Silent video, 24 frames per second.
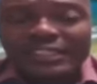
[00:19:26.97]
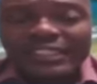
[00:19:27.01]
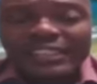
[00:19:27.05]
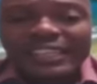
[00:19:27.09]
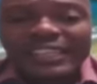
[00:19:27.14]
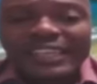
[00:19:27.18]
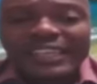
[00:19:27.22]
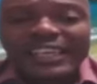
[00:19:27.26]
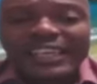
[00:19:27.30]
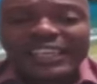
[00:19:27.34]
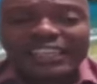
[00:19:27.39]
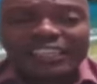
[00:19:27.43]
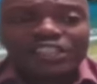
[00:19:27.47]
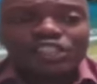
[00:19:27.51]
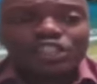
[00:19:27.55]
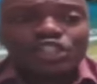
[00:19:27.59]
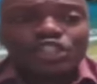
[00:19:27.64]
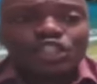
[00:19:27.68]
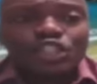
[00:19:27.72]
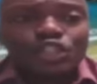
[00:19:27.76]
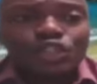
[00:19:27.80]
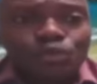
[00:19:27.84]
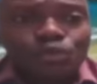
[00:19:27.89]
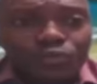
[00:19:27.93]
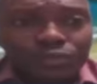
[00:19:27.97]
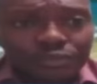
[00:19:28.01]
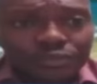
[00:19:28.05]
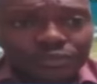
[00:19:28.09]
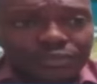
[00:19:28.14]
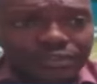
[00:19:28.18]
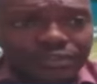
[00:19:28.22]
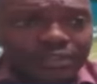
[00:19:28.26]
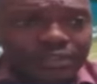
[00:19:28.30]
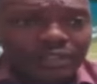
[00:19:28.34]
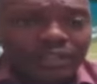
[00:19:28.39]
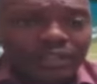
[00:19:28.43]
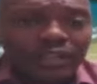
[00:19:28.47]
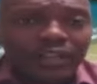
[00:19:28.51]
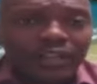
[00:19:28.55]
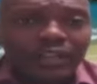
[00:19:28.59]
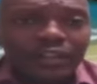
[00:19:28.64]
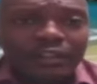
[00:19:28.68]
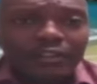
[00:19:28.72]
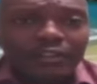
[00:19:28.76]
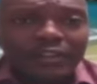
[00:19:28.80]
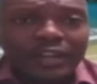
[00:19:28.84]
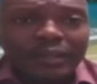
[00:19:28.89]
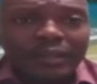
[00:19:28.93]
an excuse,
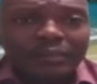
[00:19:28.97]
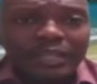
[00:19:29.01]
right?